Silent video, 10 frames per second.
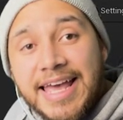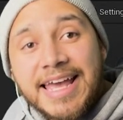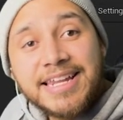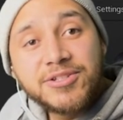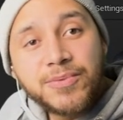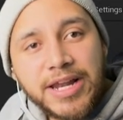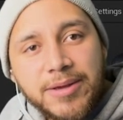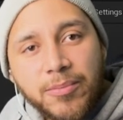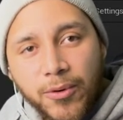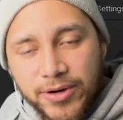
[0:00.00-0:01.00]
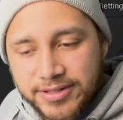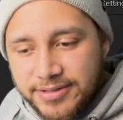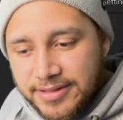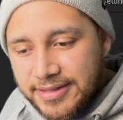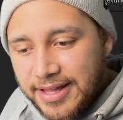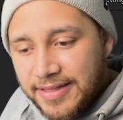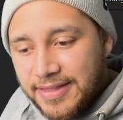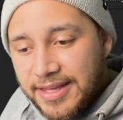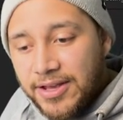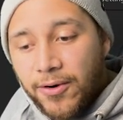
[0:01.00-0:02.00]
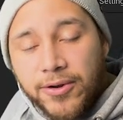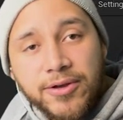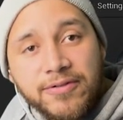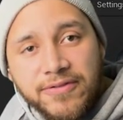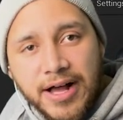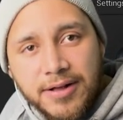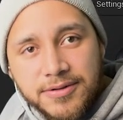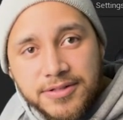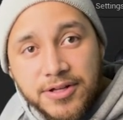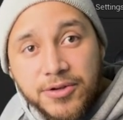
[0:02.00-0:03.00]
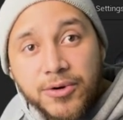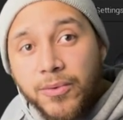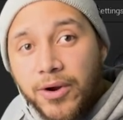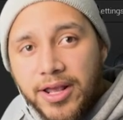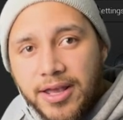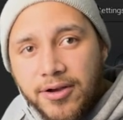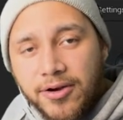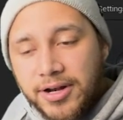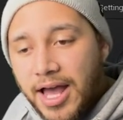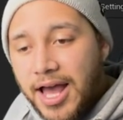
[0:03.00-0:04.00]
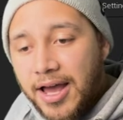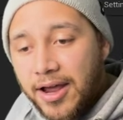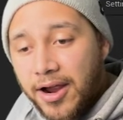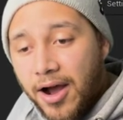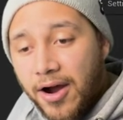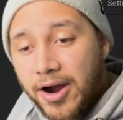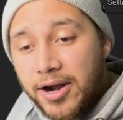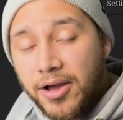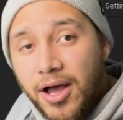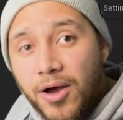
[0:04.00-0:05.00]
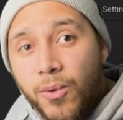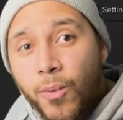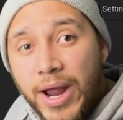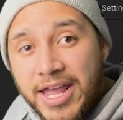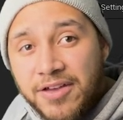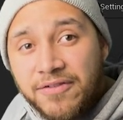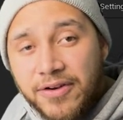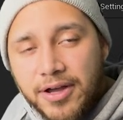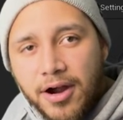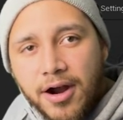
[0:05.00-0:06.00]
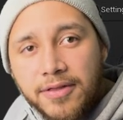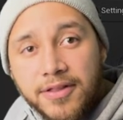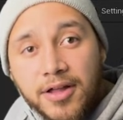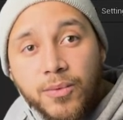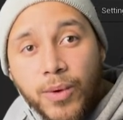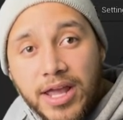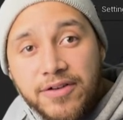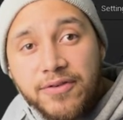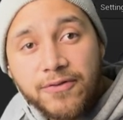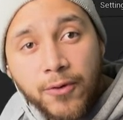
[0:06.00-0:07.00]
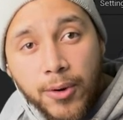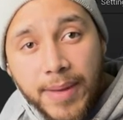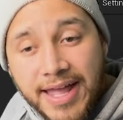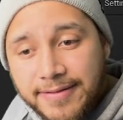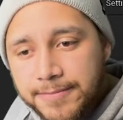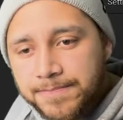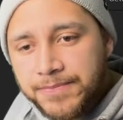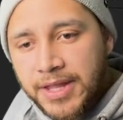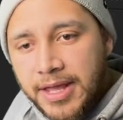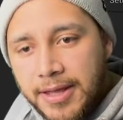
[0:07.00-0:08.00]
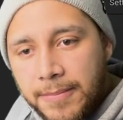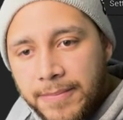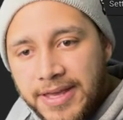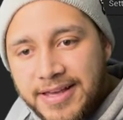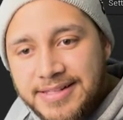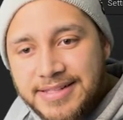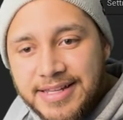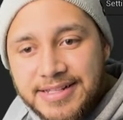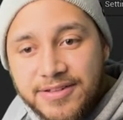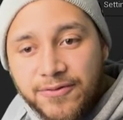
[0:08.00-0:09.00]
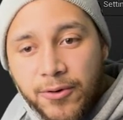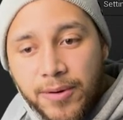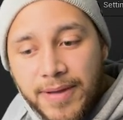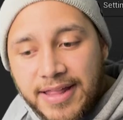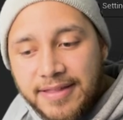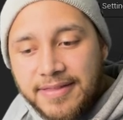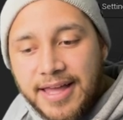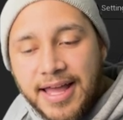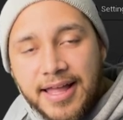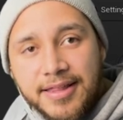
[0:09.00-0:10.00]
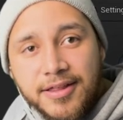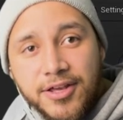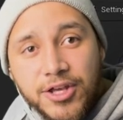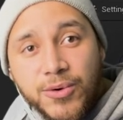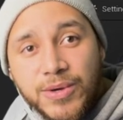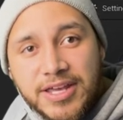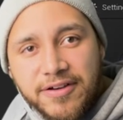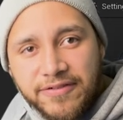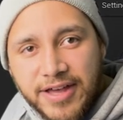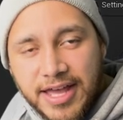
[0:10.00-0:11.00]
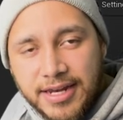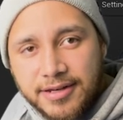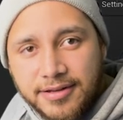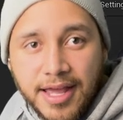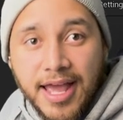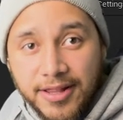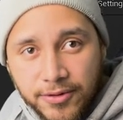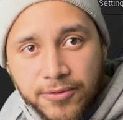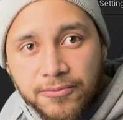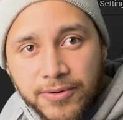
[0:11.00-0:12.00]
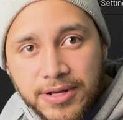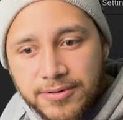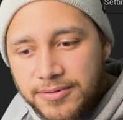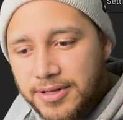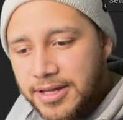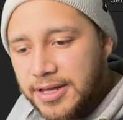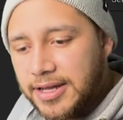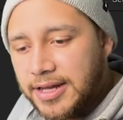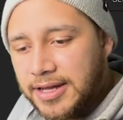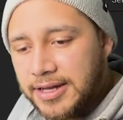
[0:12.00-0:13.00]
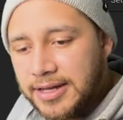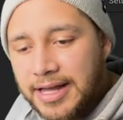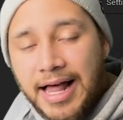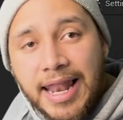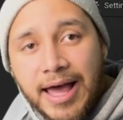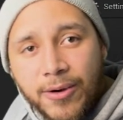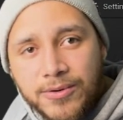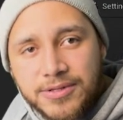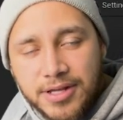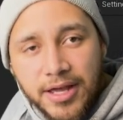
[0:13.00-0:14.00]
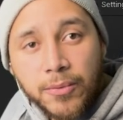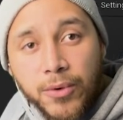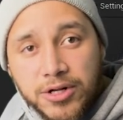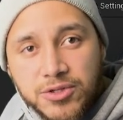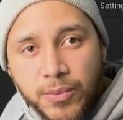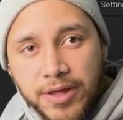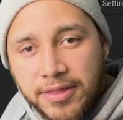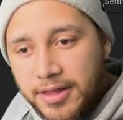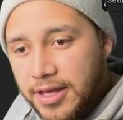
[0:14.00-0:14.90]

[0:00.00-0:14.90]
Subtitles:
It is really important that the audio files that you're working on are .wave format, because it is the format that UEFN and Unreal allows and works with.